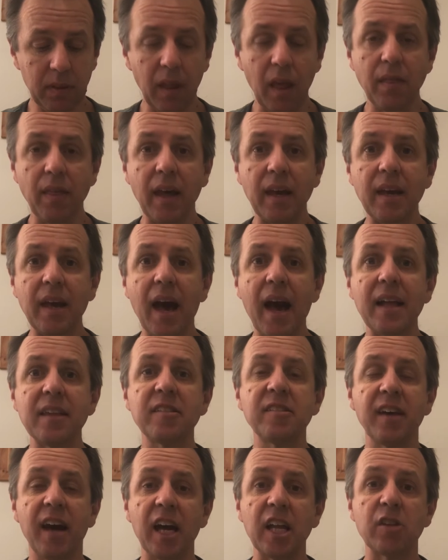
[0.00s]
They can't
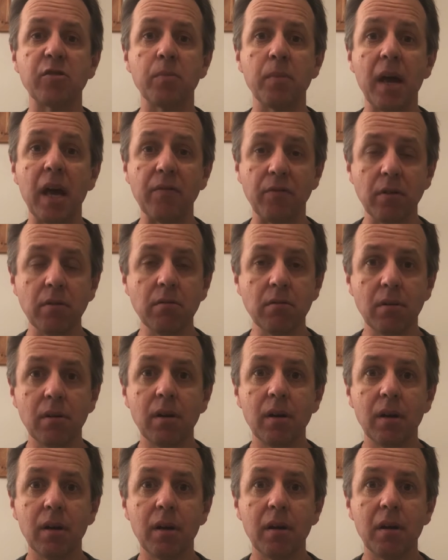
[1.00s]
say it's from heaven,
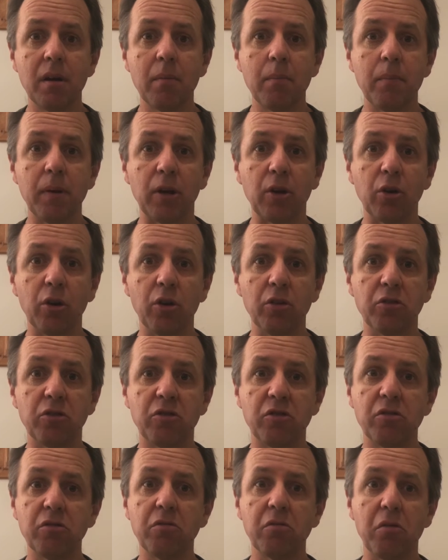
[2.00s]

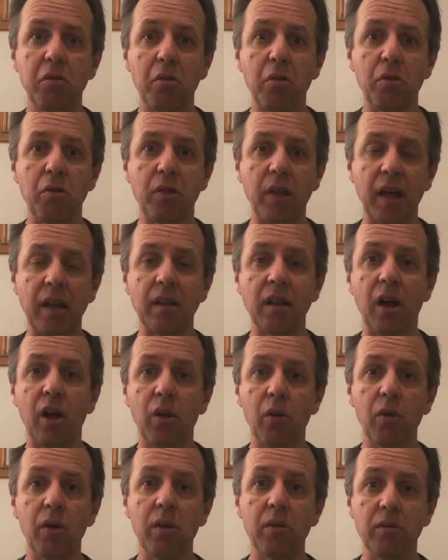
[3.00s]
because then
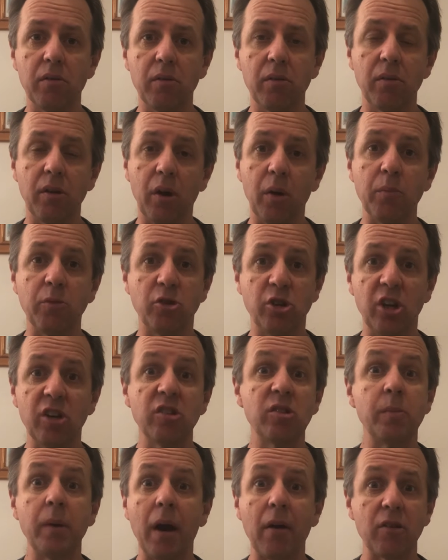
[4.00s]

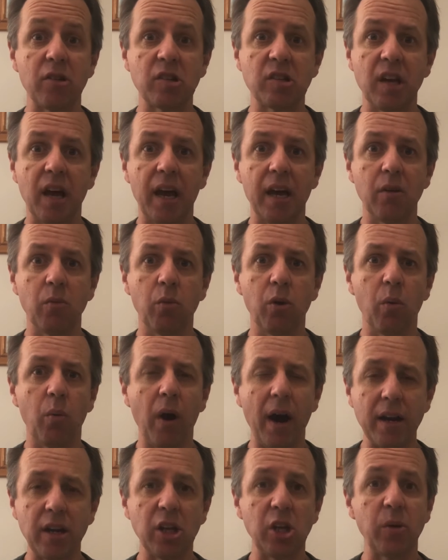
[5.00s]
Jesus will be able to say, well,
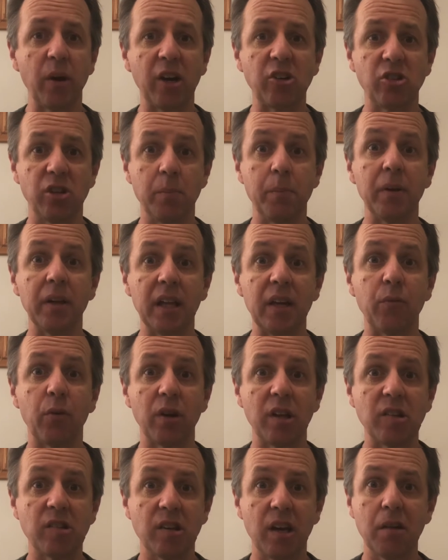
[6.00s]
why didn't you actually believe
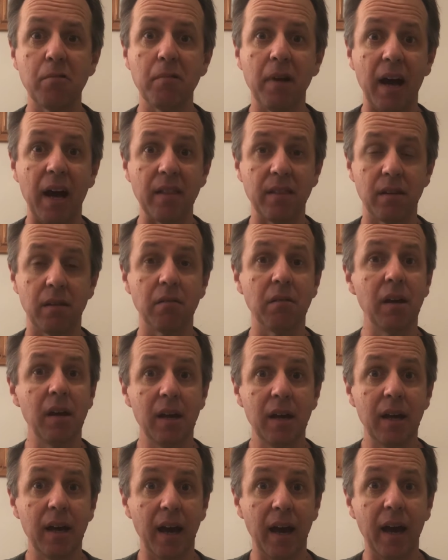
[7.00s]
what he said, rather
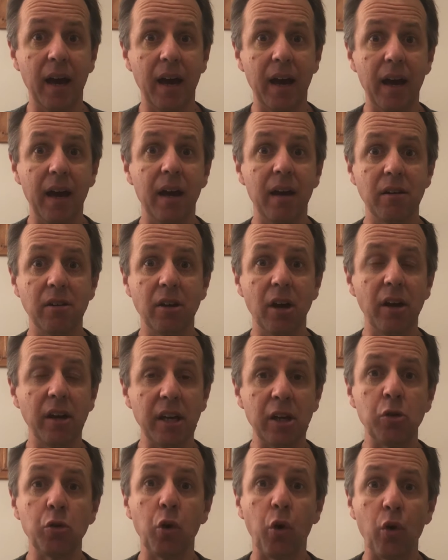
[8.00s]
than
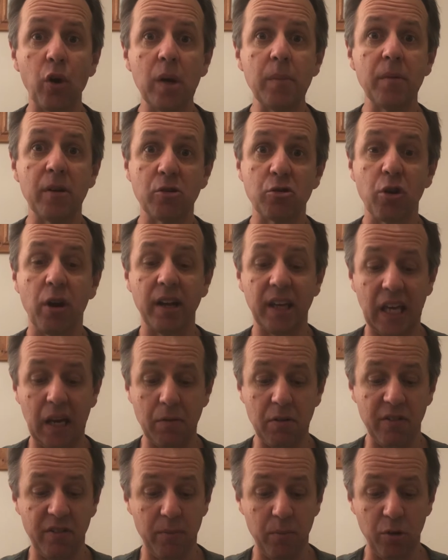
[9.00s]
ignore him and try to get
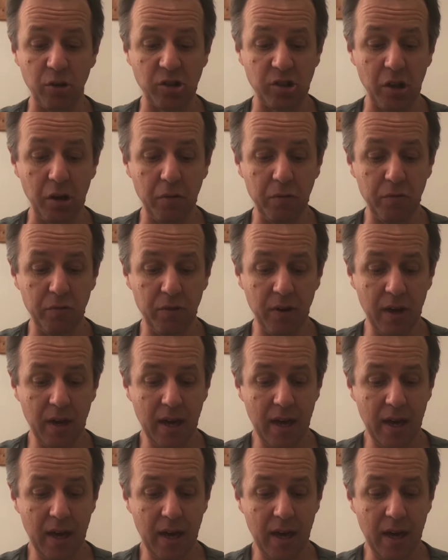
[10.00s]
rid of him yourself?